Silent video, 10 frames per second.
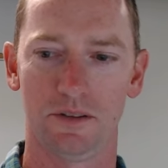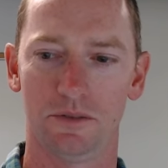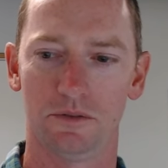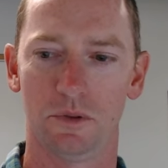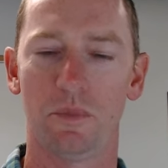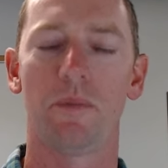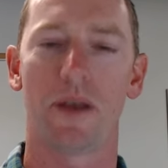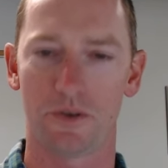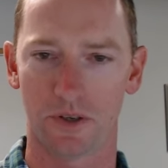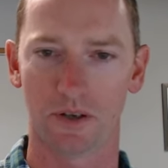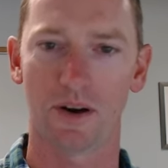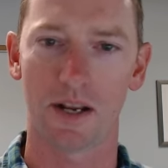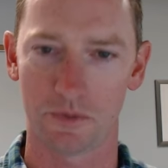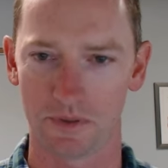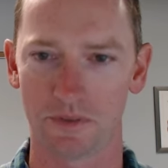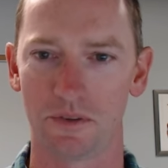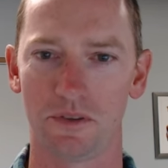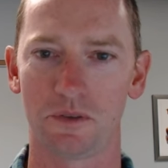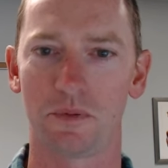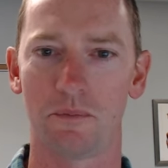would be mentoring graduate
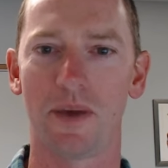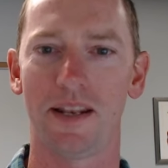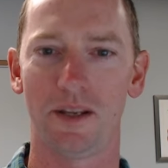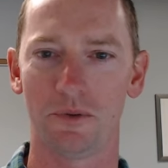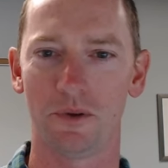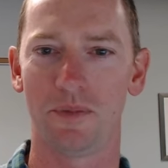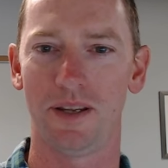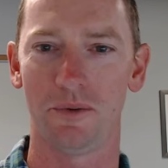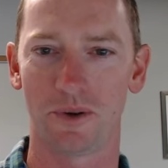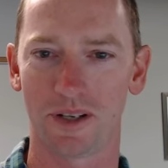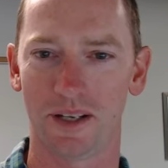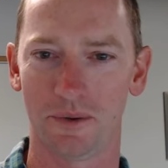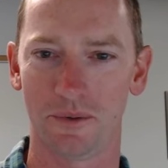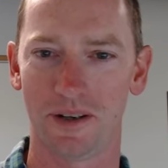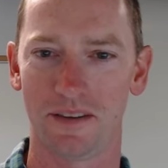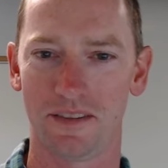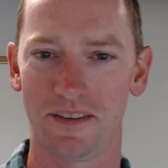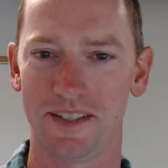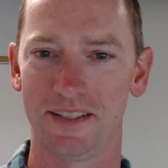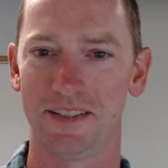students, but many would be working with
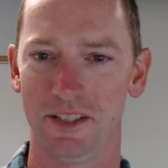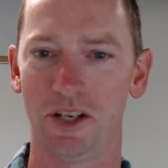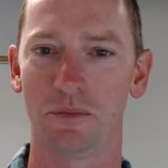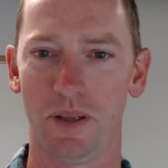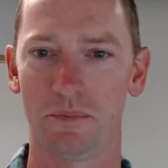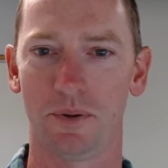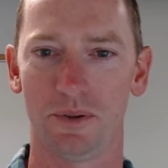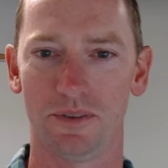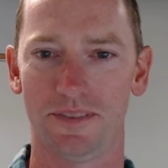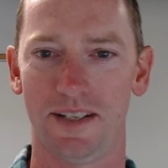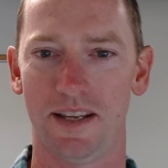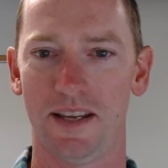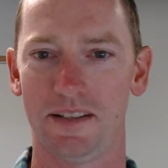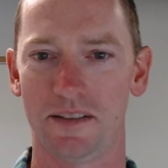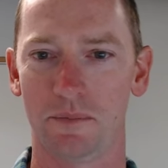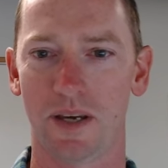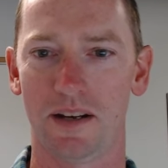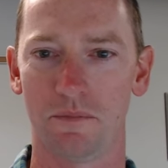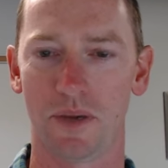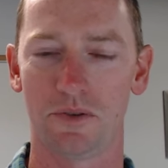young people in, in some kind
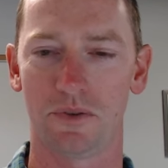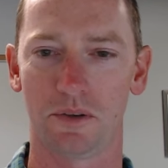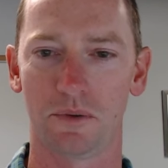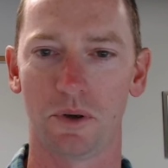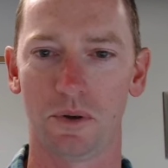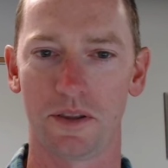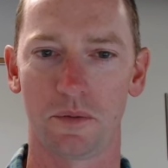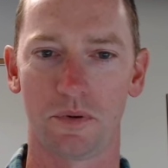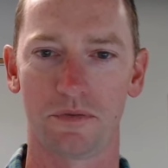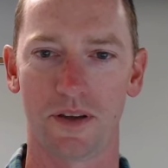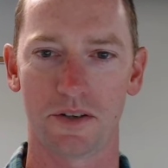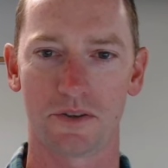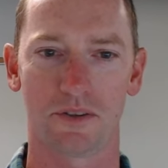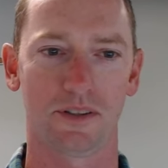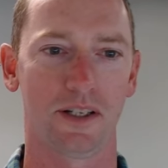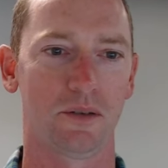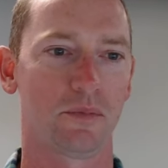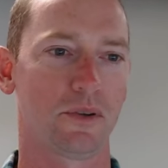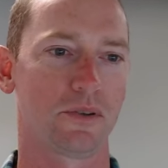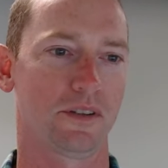of mentoring role, either professionally or
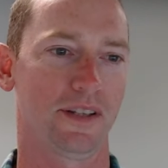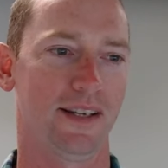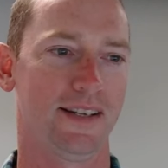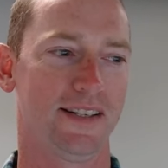personally.